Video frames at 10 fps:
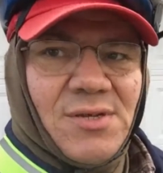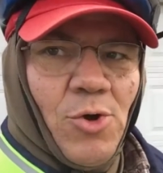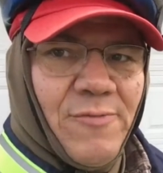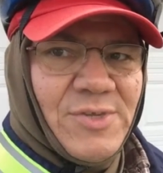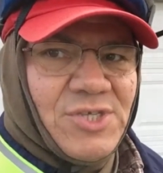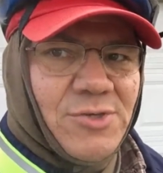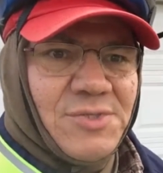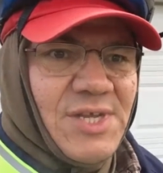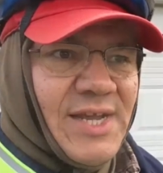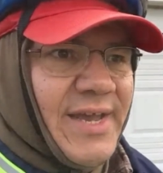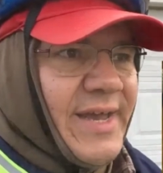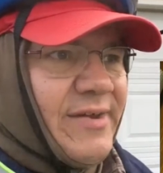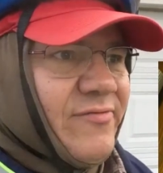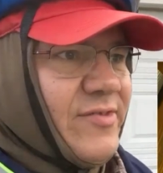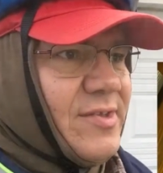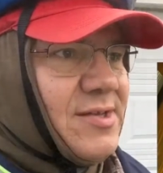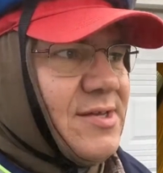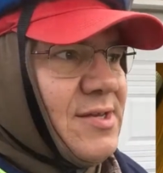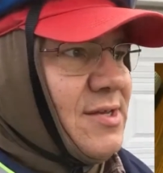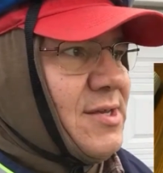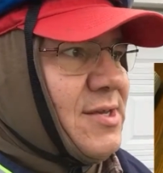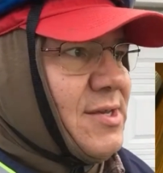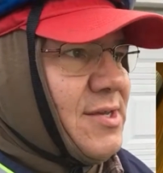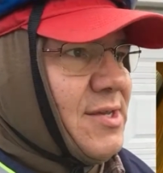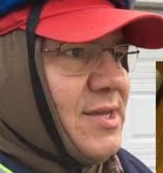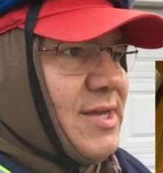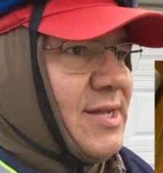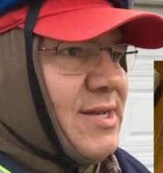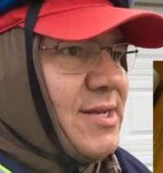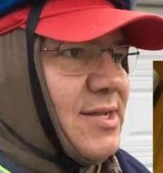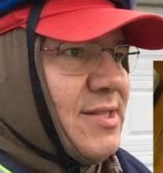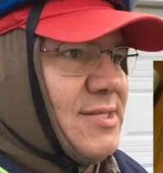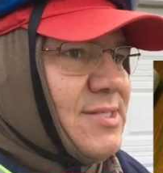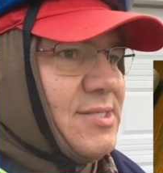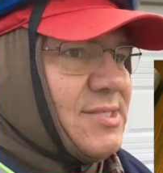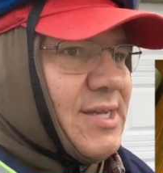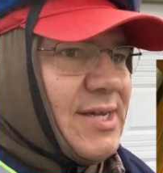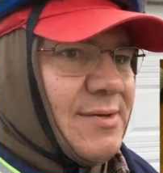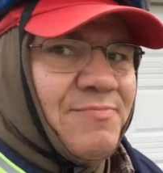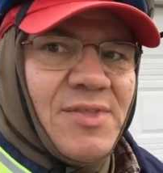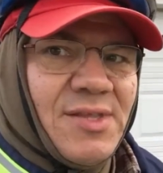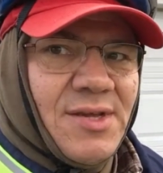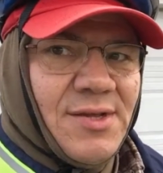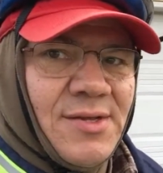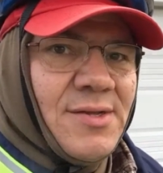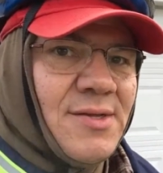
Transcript: overshoes that I have. And this is the